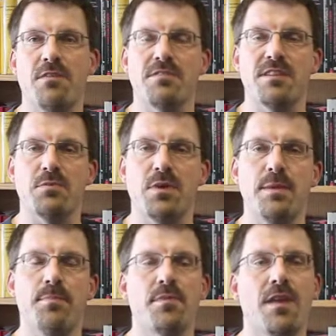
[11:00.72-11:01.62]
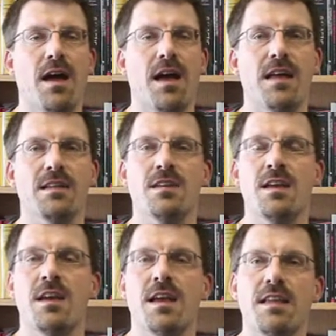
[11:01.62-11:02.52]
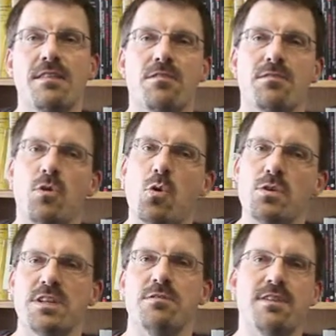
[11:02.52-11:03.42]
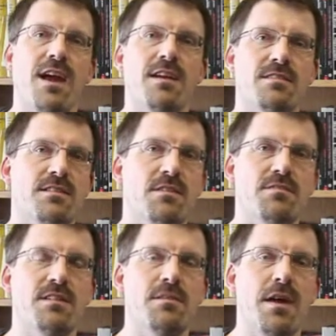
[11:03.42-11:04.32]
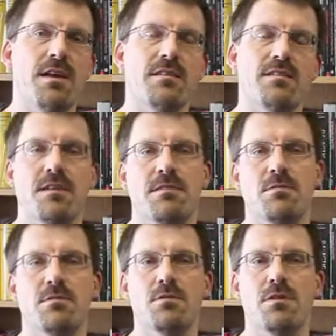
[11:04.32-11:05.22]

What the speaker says: that I wear. And it sort of audio tags the notes that I make, so